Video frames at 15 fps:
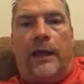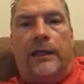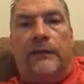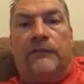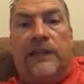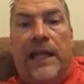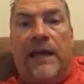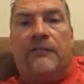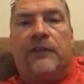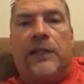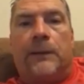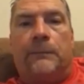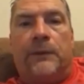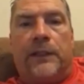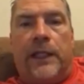
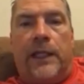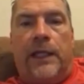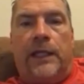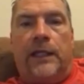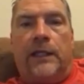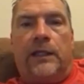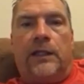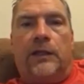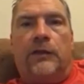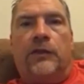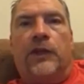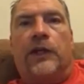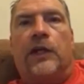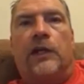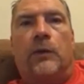Inevitably,
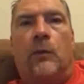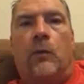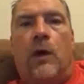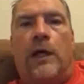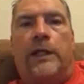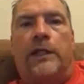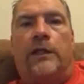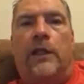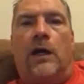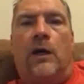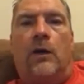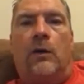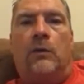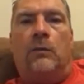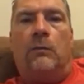they're going to want to
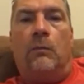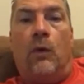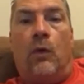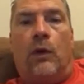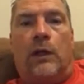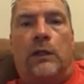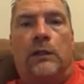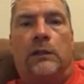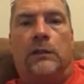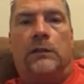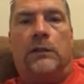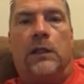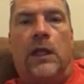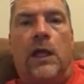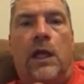know more.
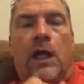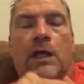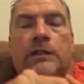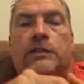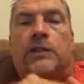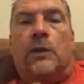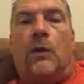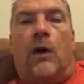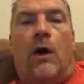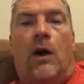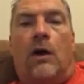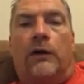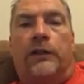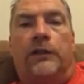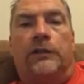So
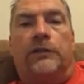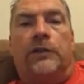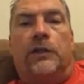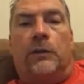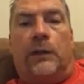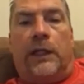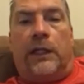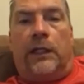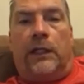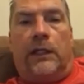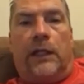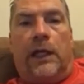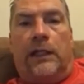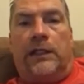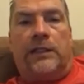all you're doing,
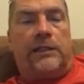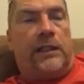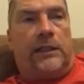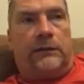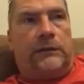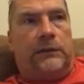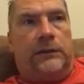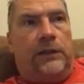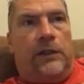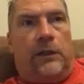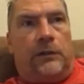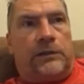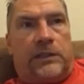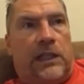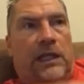and
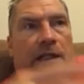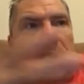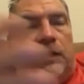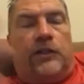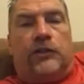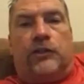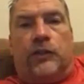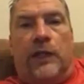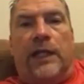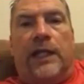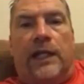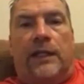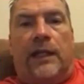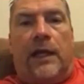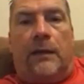it's not like you're
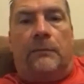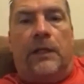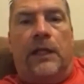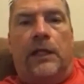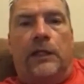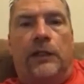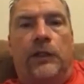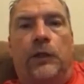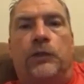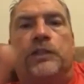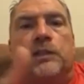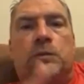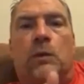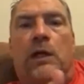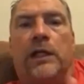tricking them. You
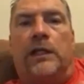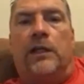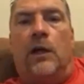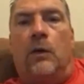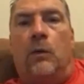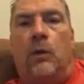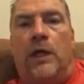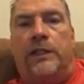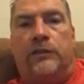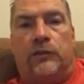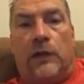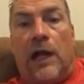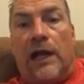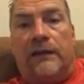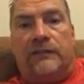just want to know what
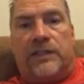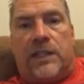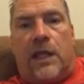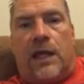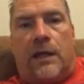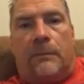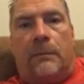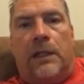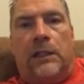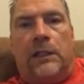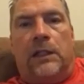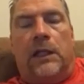drives them.